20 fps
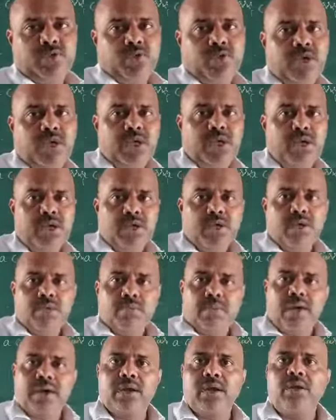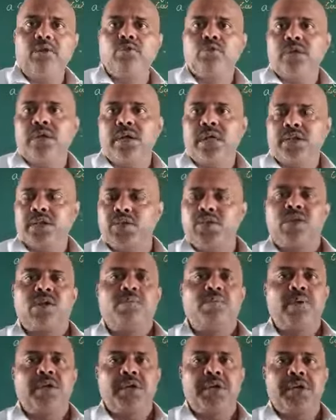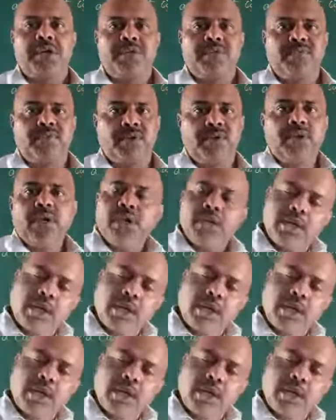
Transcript: Okay, parallel to the direction of magnetic field.